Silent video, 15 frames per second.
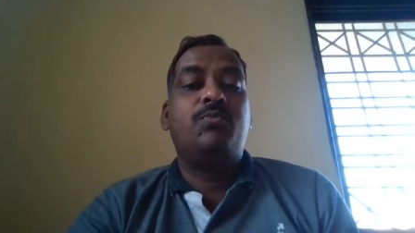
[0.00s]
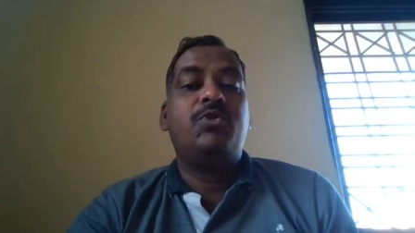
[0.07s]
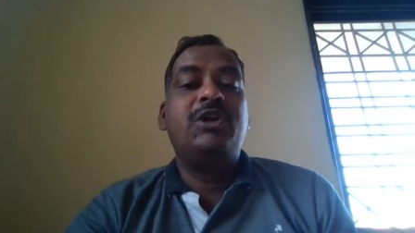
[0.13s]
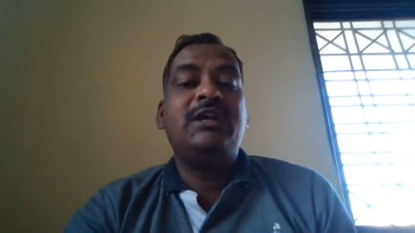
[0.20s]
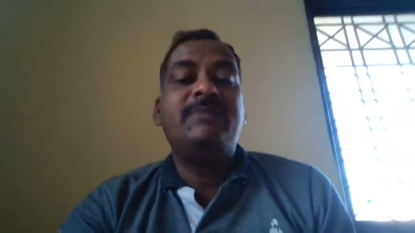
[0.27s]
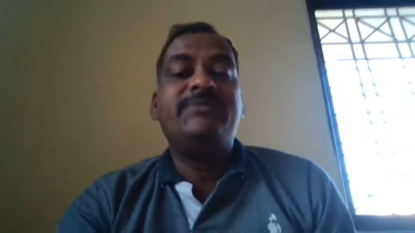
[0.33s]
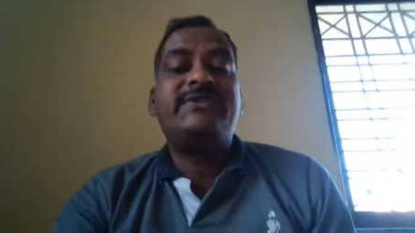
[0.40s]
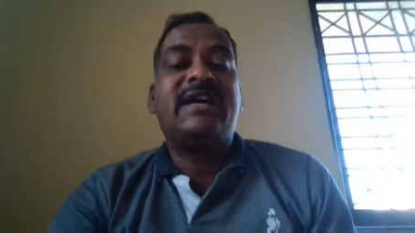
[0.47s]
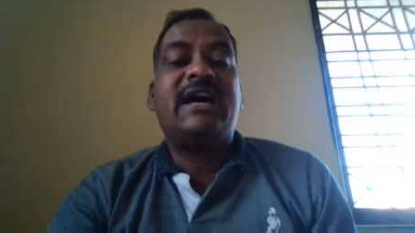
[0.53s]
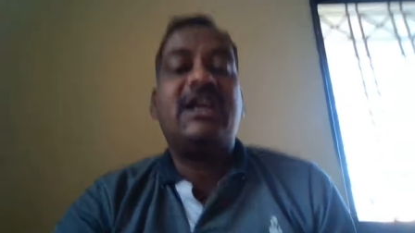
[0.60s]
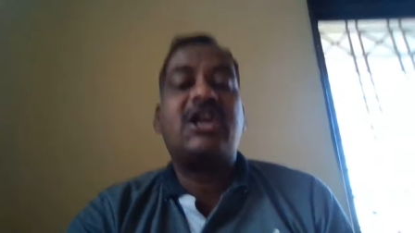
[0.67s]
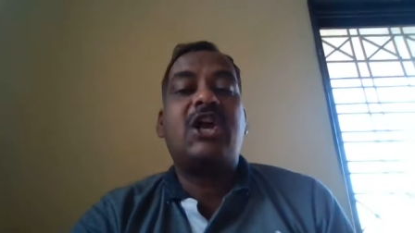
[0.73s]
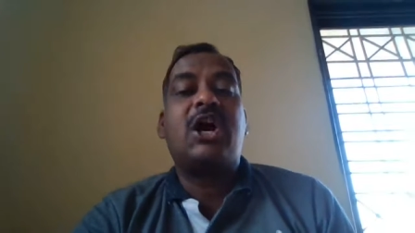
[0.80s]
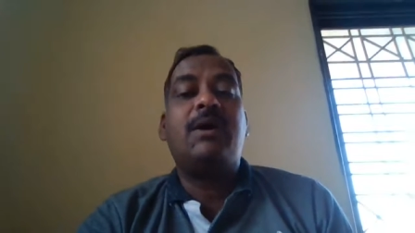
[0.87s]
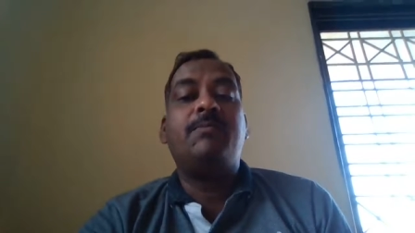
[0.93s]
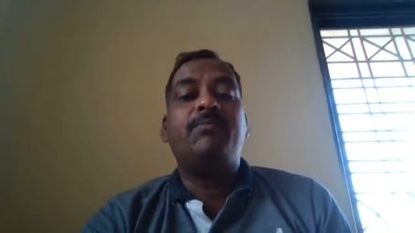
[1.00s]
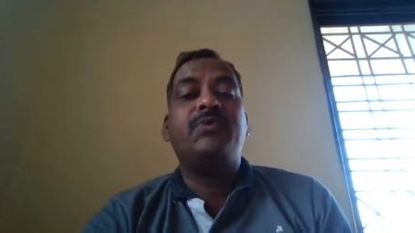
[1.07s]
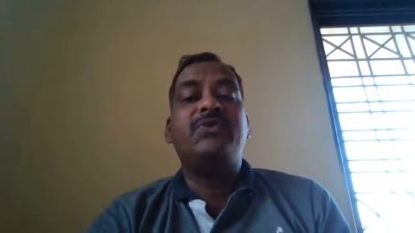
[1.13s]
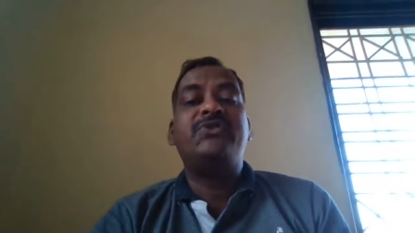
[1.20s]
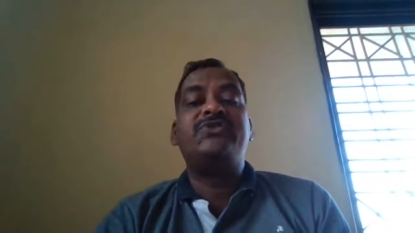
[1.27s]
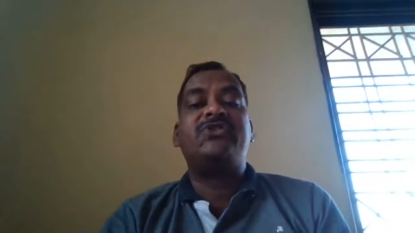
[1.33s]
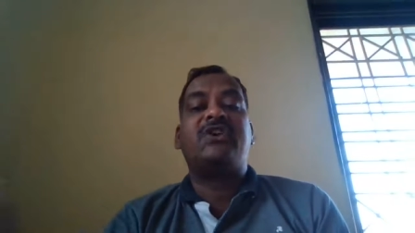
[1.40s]
Poems are
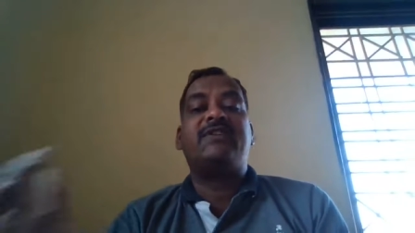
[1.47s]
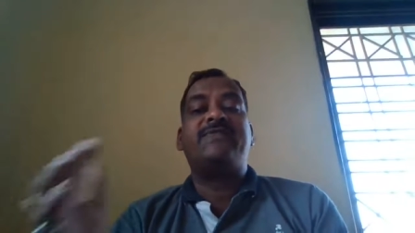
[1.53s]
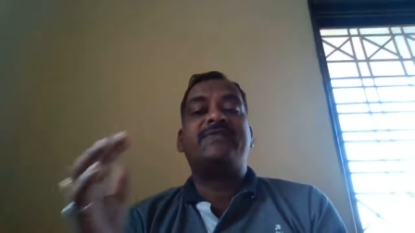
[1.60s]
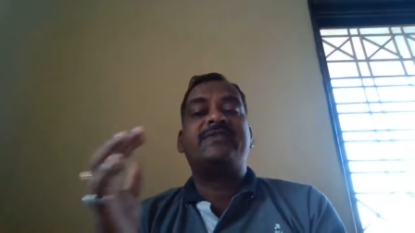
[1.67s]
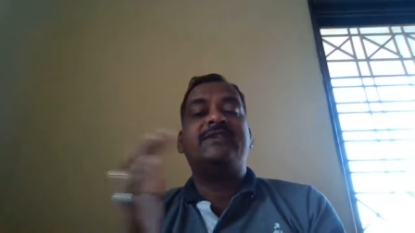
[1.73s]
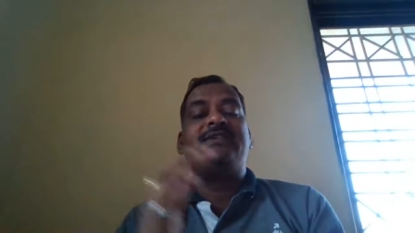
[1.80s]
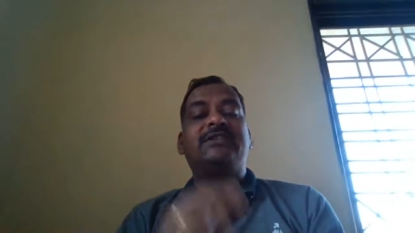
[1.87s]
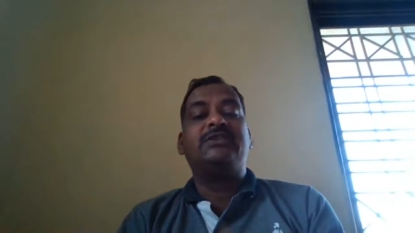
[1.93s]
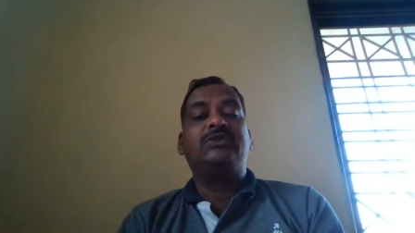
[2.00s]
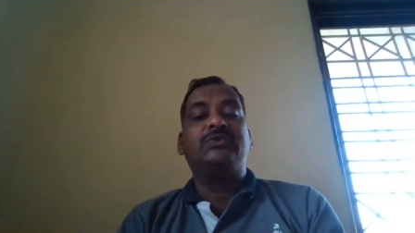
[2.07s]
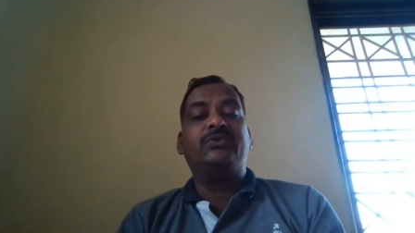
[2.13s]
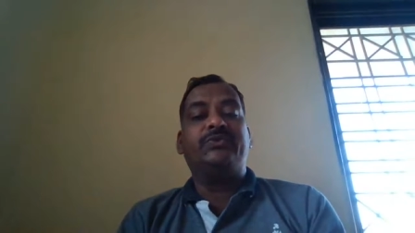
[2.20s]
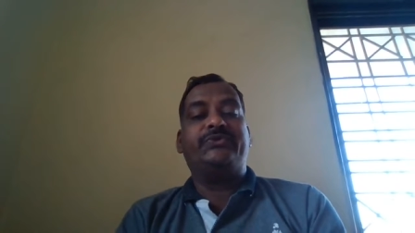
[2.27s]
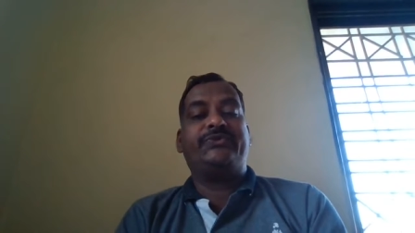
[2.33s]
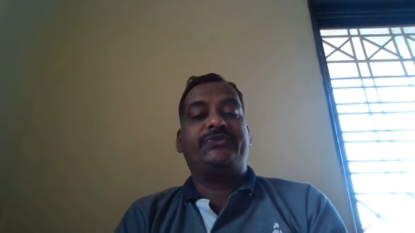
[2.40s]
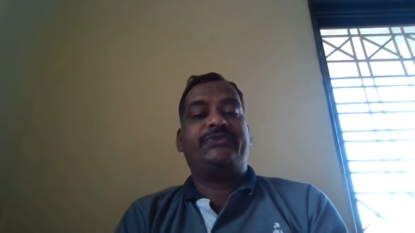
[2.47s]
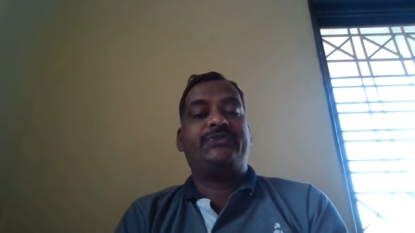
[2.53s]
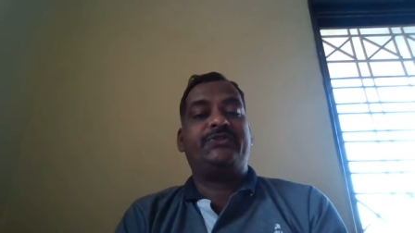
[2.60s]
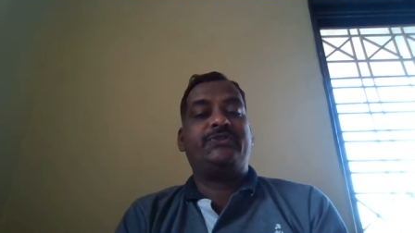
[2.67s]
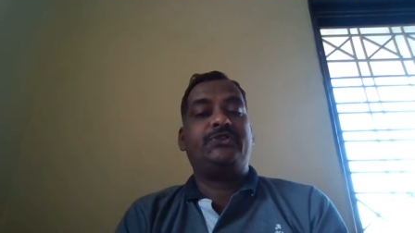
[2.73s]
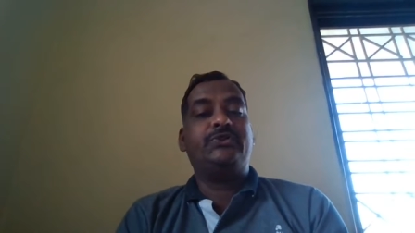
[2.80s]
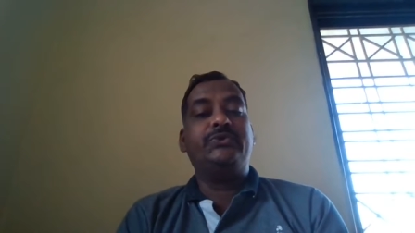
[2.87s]
composed of certain
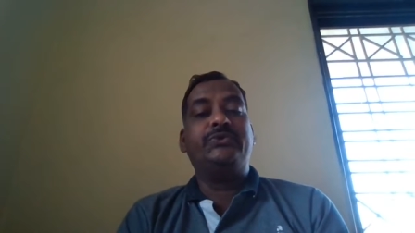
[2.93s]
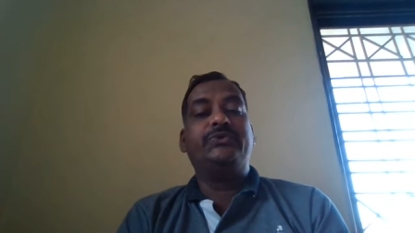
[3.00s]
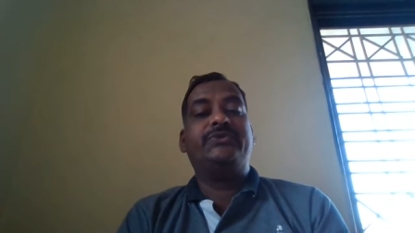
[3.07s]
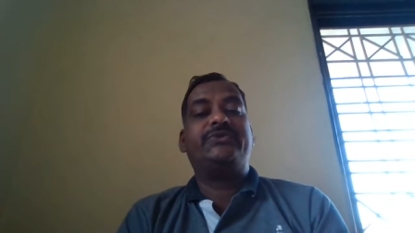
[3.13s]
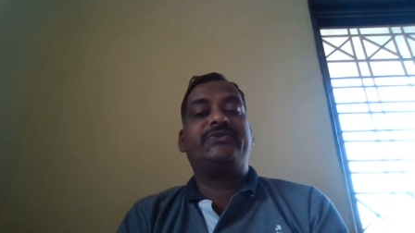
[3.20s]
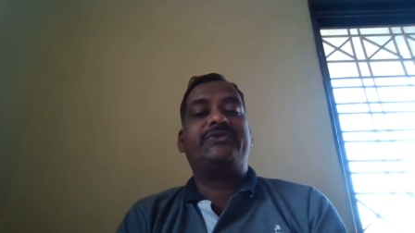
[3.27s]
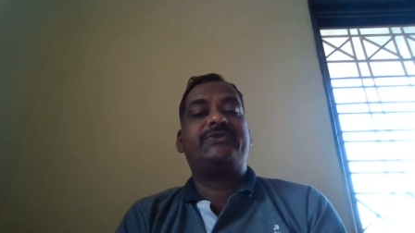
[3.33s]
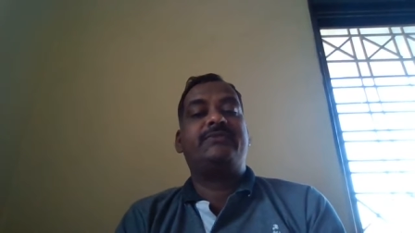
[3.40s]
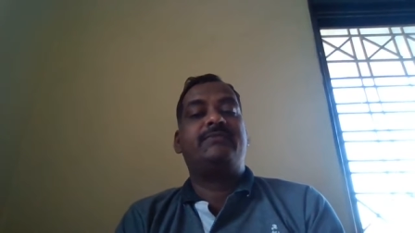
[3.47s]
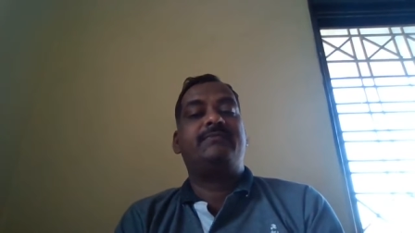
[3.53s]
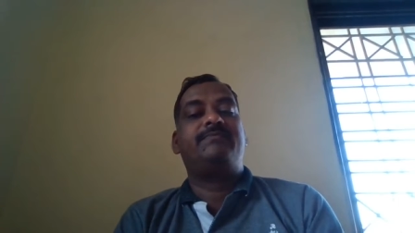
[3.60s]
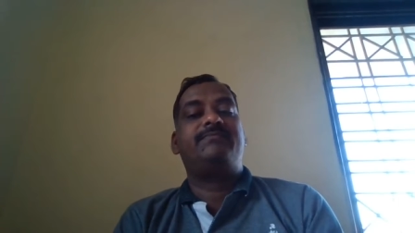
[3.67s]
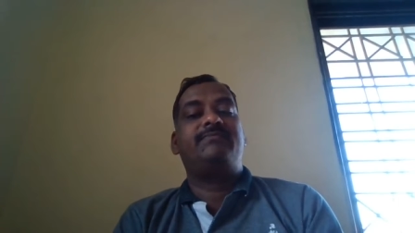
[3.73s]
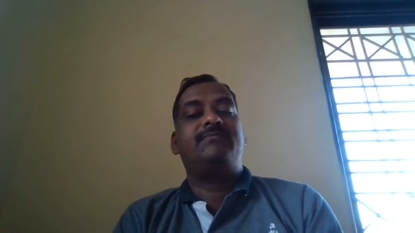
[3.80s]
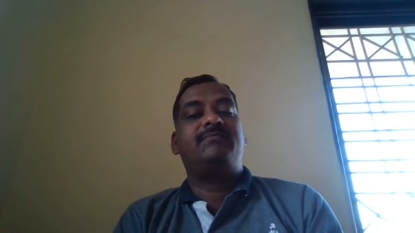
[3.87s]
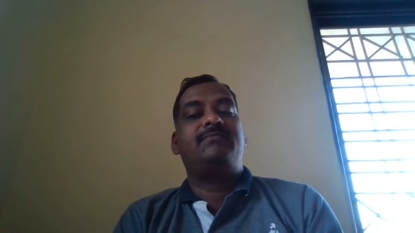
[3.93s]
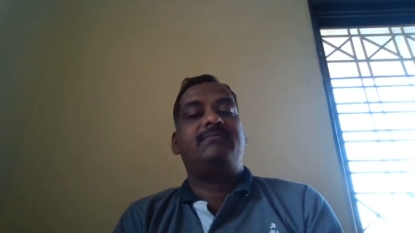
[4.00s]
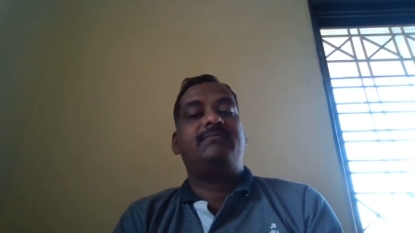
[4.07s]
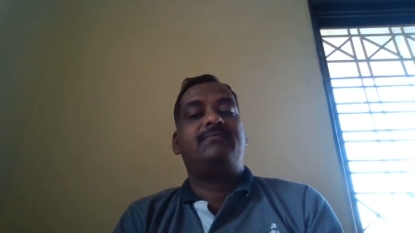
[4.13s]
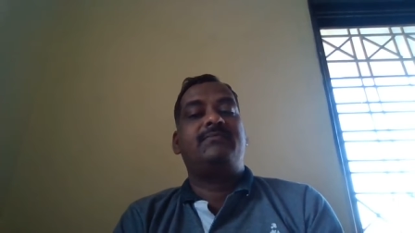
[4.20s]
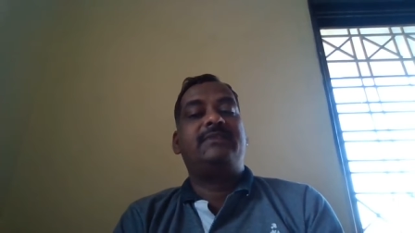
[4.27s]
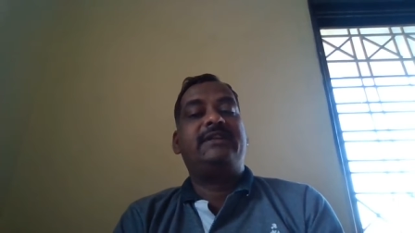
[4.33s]
rules
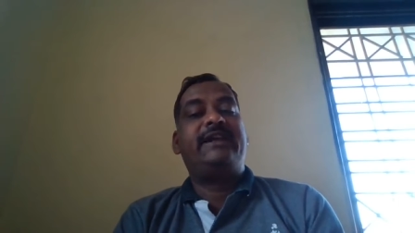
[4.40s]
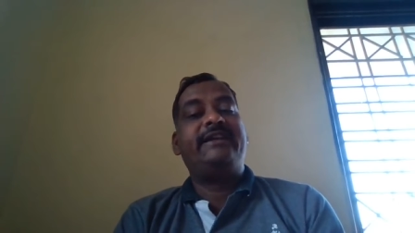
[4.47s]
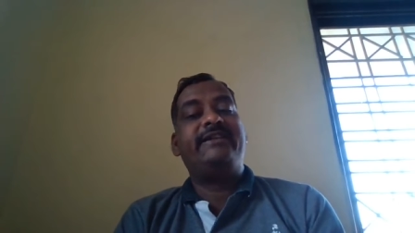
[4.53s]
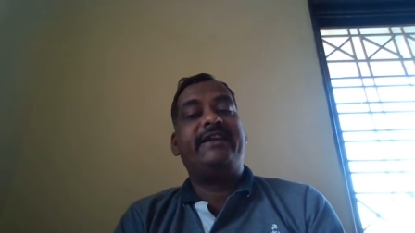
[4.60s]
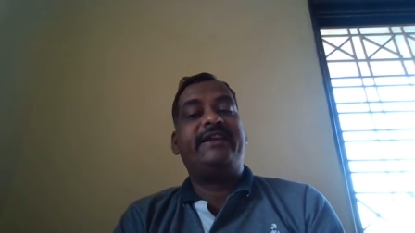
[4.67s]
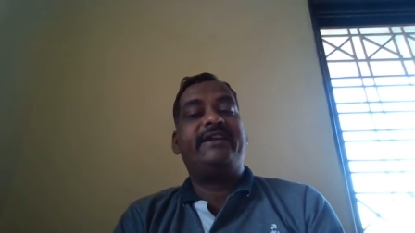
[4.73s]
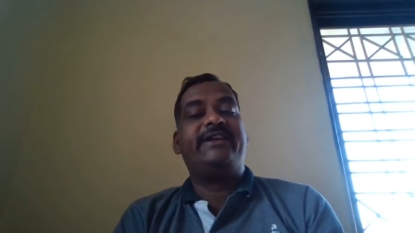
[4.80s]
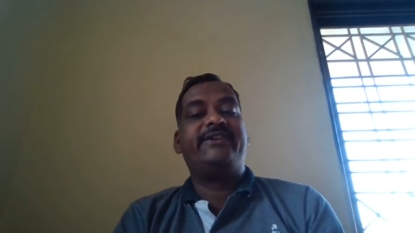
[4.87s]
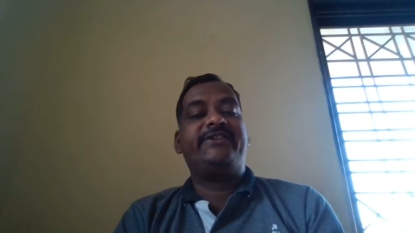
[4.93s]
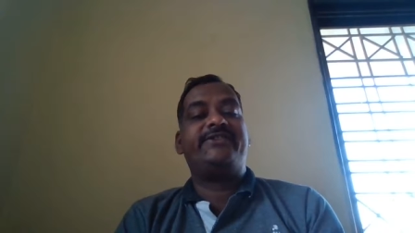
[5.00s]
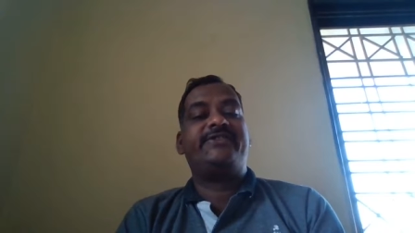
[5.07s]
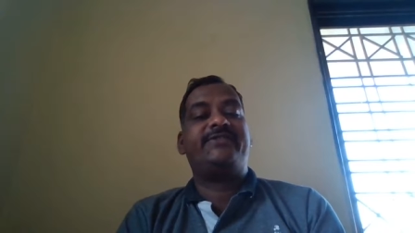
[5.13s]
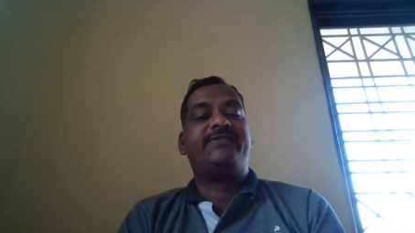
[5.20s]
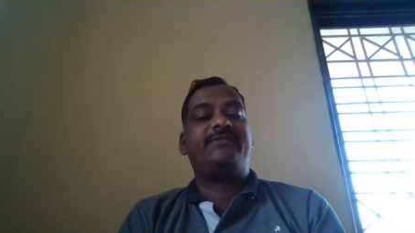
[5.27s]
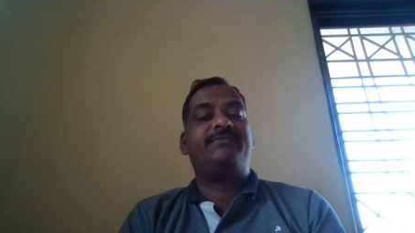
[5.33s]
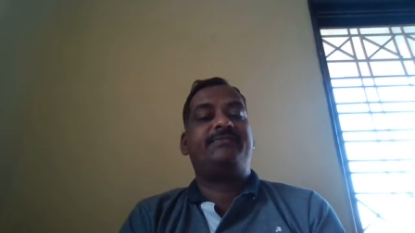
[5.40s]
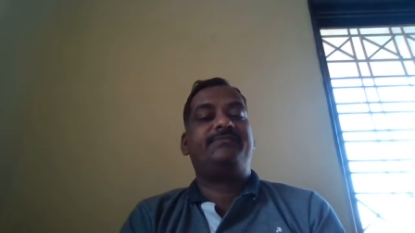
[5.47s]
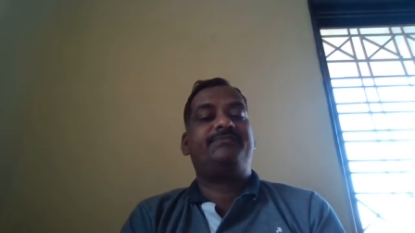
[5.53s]
and techniques.